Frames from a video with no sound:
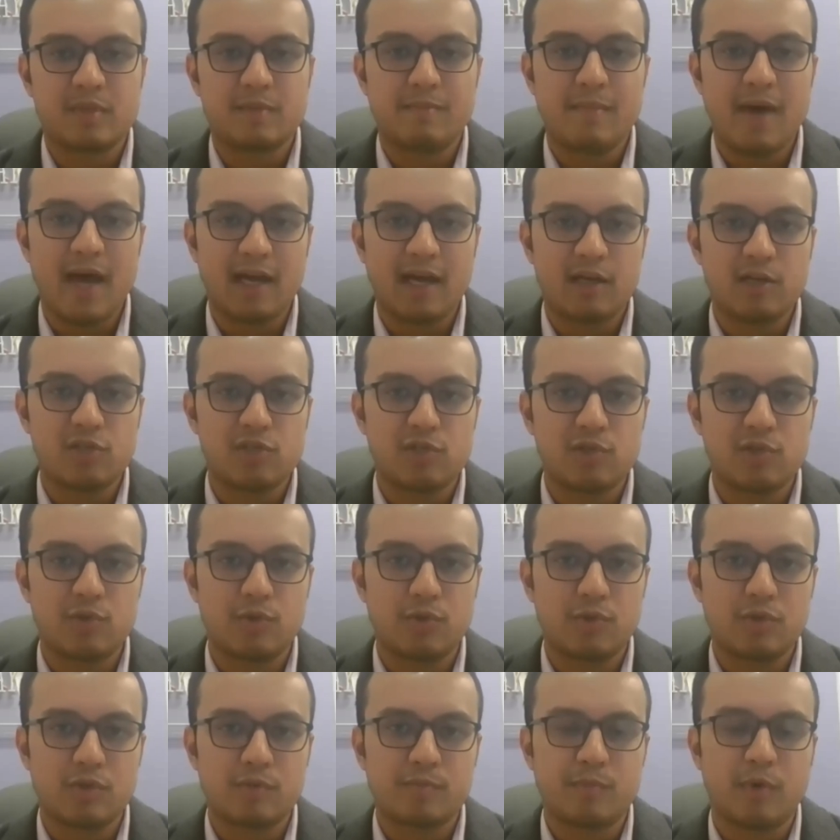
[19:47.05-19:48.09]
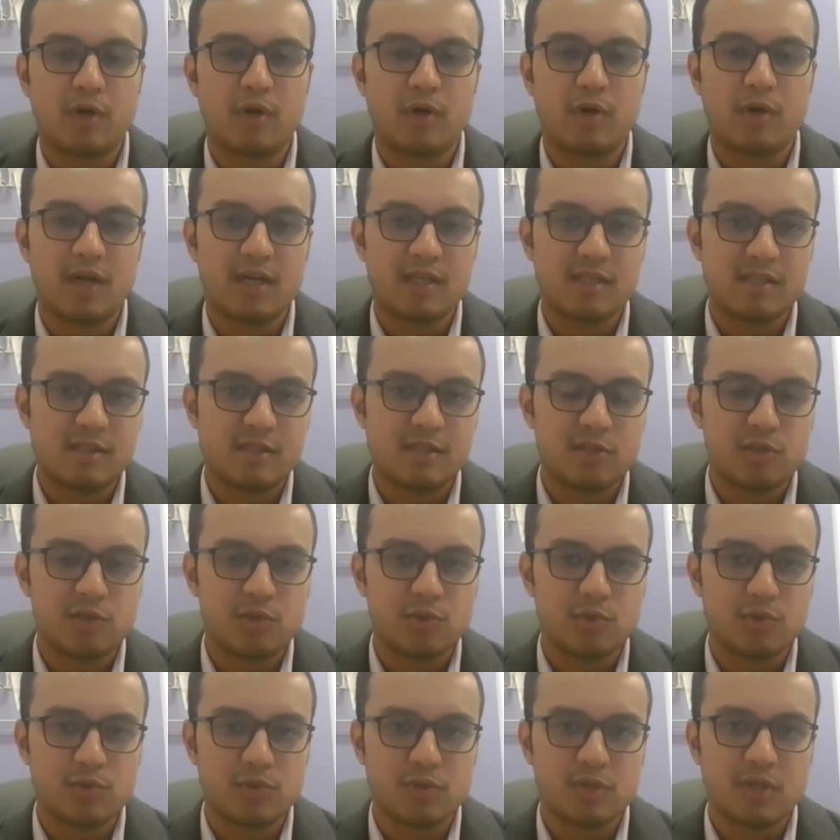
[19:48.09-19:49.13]
back issues, spondylosis
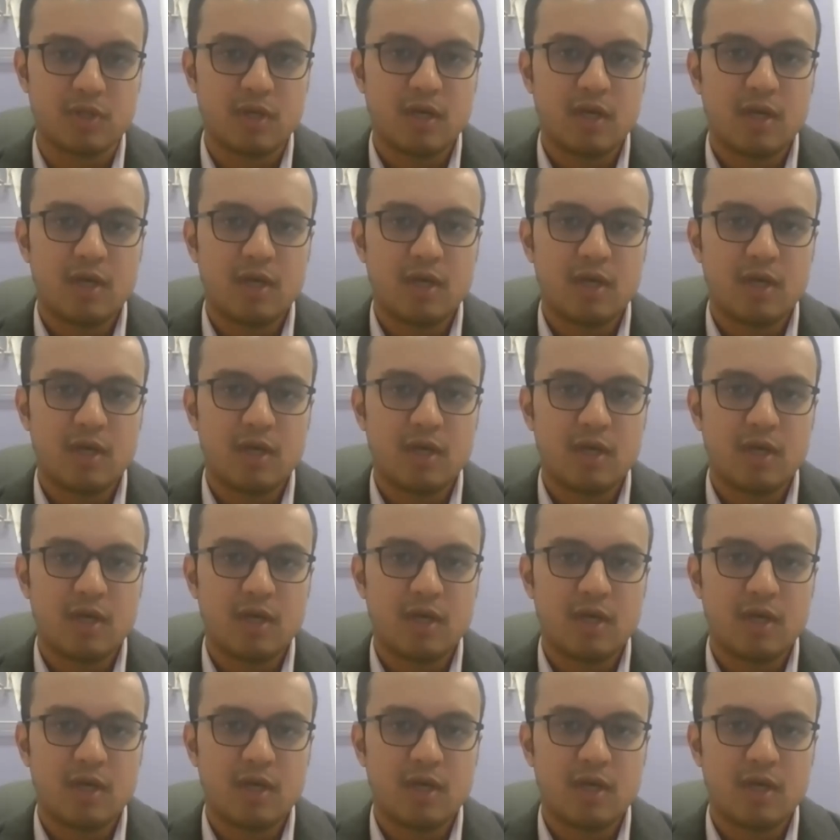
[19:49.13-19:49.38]
issues.